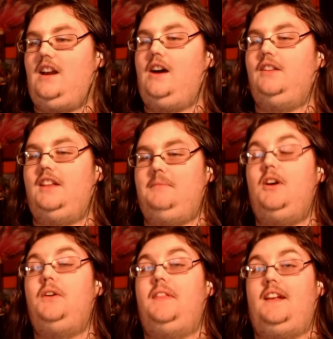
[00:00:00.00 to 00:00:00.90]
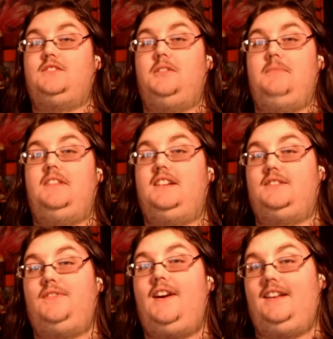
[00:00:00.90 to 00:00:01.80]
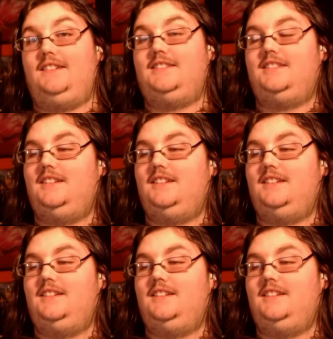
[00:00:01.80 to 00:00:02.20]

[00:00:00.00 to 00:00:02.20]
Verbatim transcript: I'll let him know that that's gonna be the next fight.